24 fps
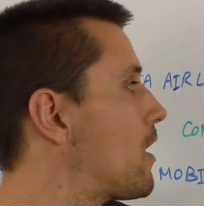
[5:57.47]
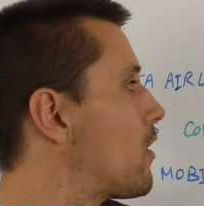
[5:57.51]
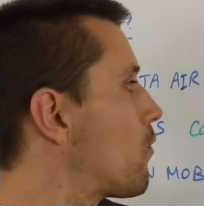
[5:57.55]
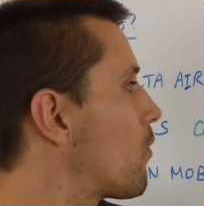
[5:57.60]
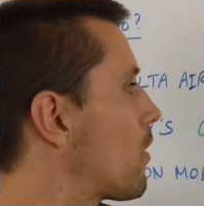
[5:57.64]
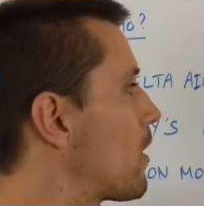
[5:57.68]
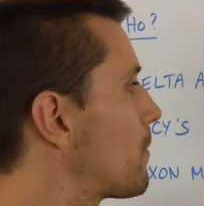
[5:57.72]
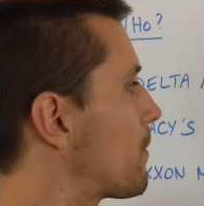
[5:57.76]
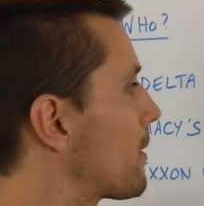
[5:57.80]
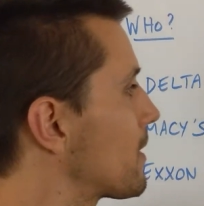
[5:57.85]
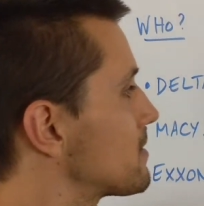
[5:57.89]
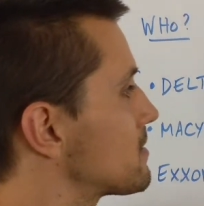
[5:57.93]

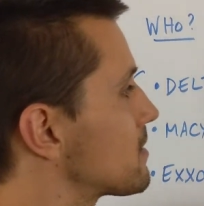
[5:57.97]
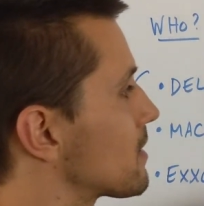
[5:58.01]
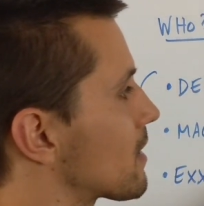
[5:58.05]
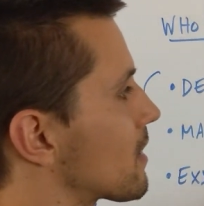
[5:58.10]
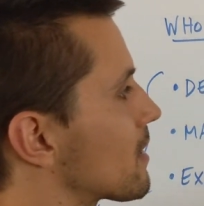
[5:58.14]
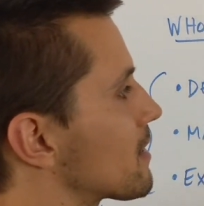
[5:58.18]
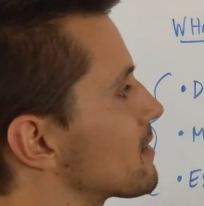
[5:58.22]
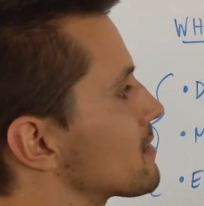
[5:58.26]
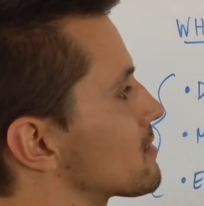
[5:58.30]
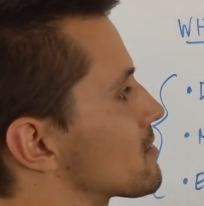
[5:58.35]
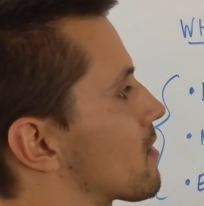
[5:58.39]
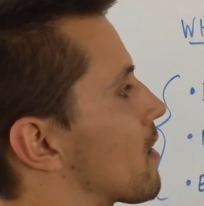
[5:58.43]
Well,
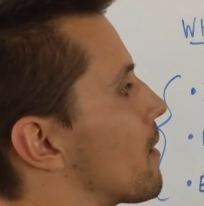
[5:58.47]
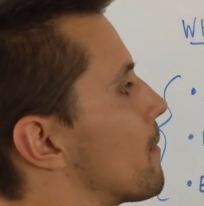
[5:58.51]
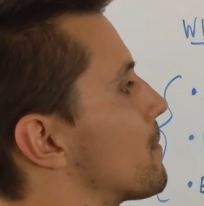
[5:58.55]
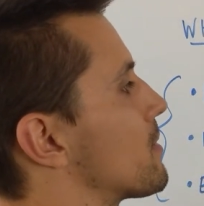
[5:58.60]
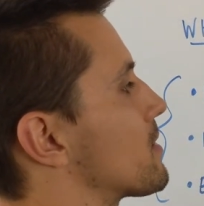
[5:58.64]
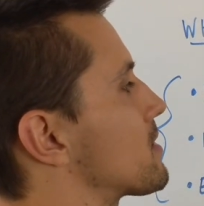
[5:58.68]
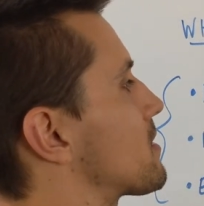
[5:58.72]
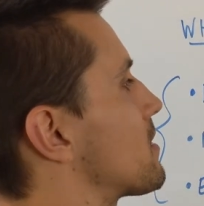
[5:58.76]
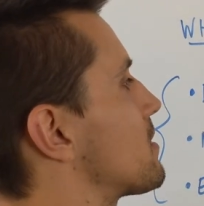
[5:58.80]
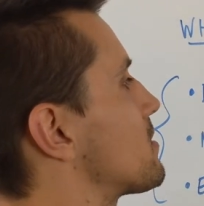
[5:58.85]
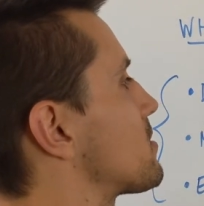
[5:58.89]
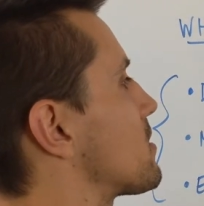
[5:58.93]
basically it's
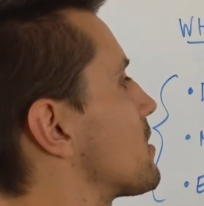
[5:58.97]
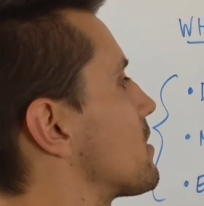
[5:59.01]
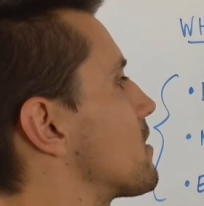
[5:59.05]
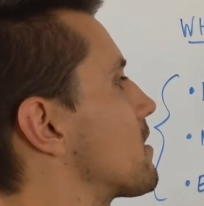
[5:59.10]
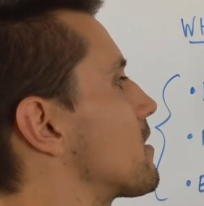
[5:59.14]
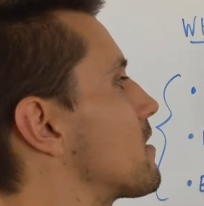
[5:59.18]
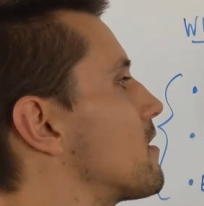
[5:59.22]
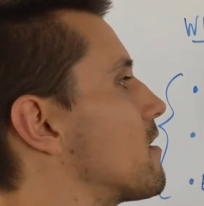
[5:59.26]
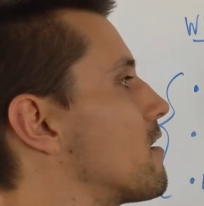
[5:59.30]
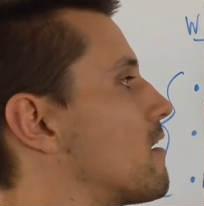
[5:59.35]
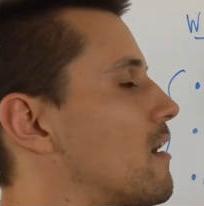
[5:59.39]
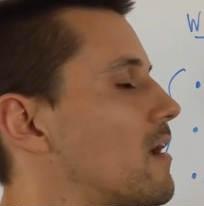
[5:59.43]
competition
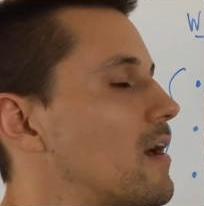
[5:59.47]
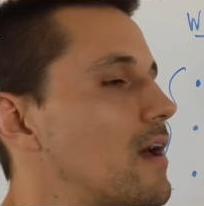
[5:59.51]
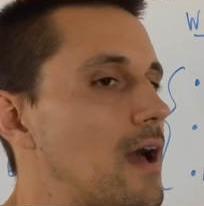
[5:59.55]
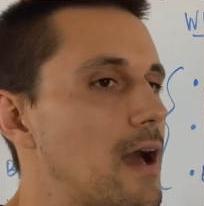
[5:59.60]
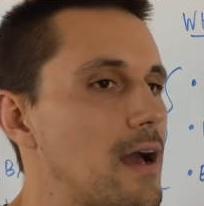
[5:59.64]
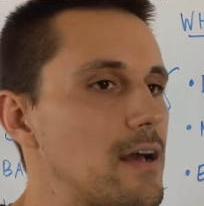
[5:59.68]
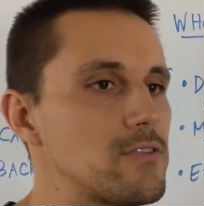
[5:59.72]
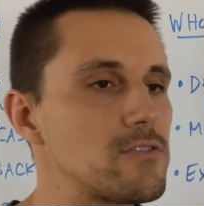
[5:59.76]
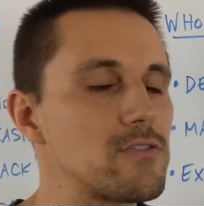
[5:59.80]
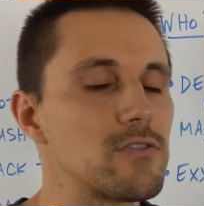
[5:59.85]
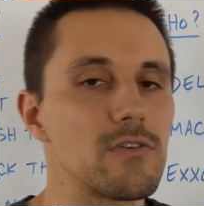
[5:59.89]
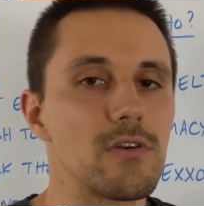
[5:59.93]
here.
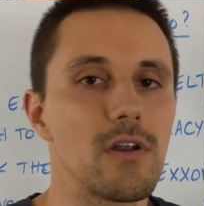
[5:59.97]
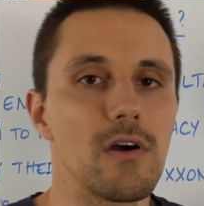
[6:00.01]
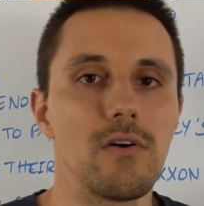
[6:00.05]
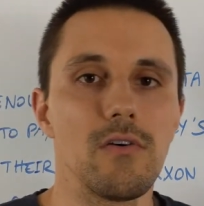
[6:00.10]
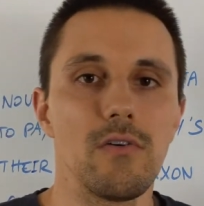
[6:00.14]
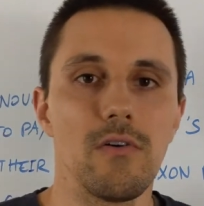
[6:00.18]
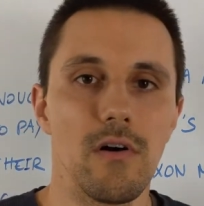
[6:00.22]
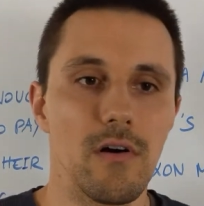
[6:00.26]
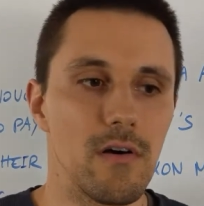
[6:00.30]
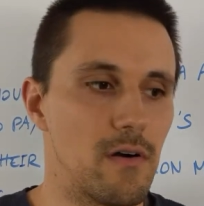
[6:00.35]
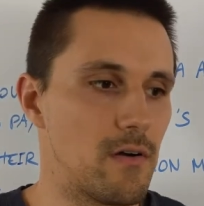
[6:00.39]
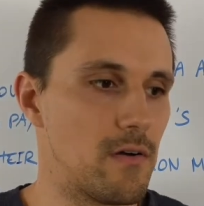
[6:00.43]
As you
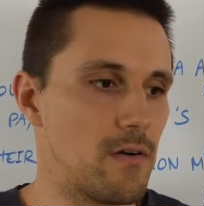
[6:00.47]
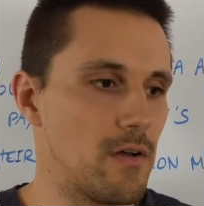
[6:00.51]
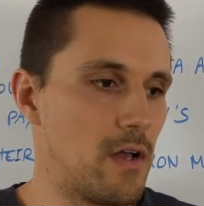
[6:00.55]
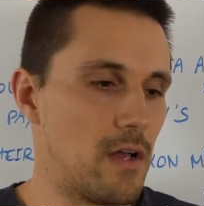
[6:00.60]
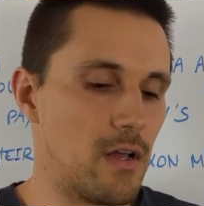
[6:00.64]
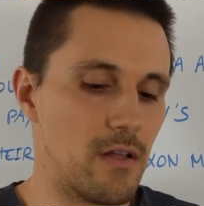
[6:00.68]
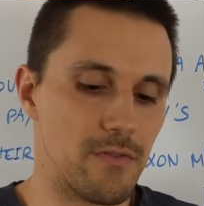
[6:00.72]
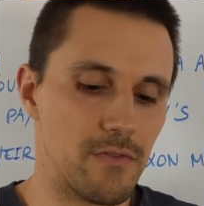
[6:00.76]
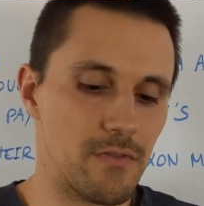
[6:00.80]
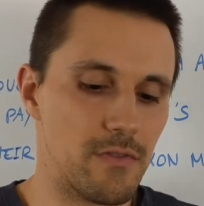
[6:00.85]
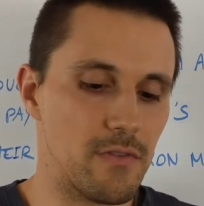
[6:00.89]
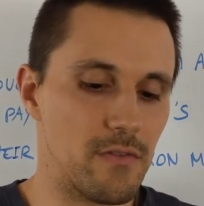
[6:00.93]
know,
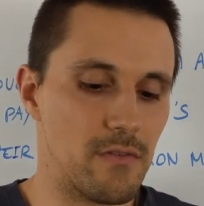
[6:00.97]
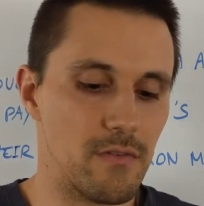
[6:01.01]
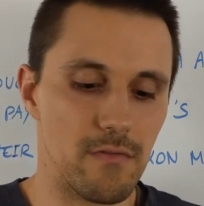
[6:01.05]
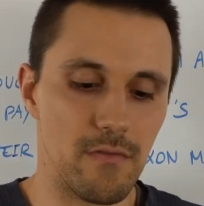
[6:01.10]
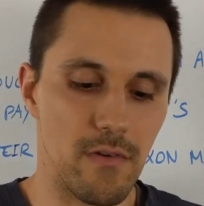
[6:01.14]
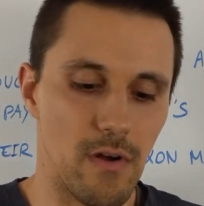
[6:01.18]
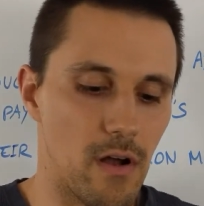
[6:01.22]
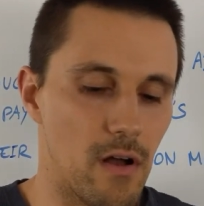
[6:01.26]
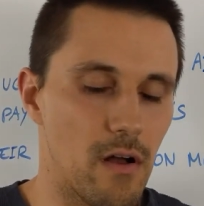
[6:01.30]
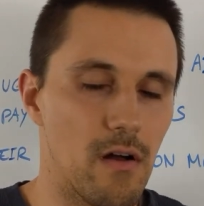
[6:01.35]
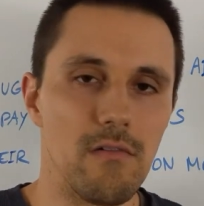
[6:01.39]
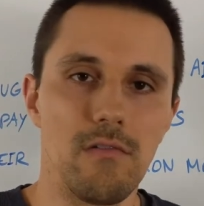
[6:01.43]

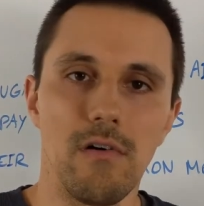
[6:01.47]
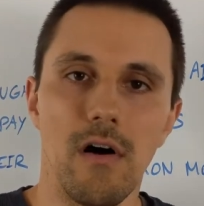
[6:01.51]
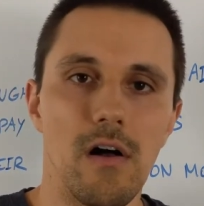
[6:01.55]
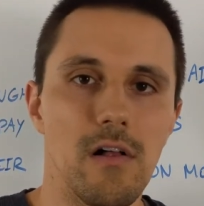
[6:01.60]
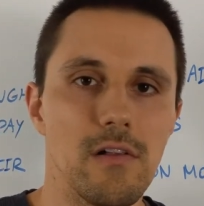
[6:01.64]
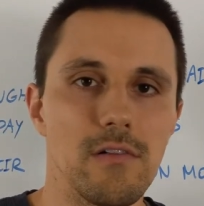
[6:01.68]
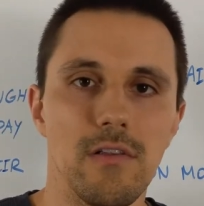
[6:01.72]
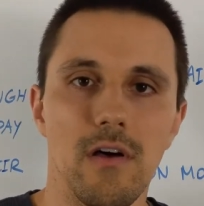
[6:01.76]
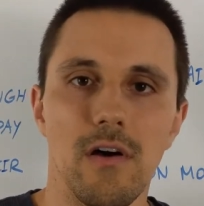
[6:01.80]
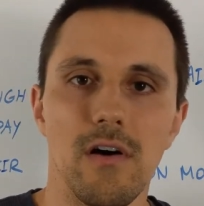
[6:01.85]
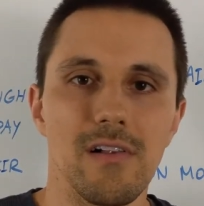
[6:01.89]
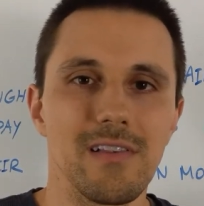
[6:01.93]

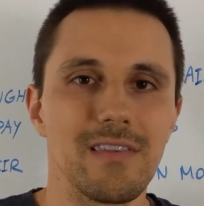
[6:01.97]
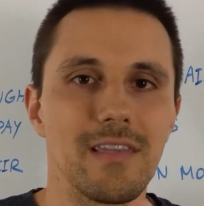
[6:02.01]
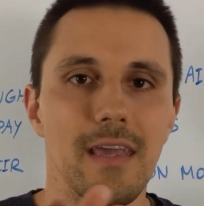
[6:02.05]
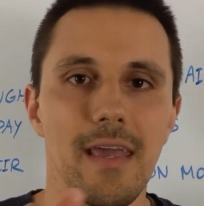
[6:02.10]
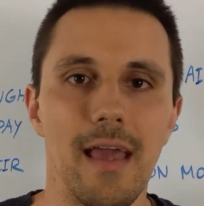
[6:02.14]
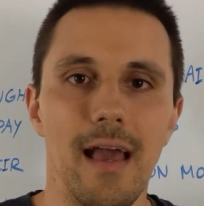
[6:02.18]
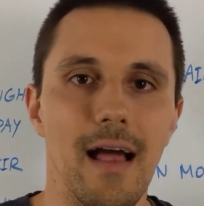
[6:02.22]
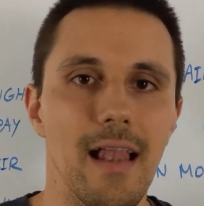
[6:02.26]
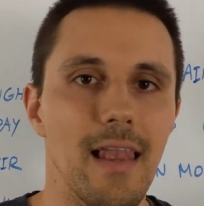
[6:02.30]
all the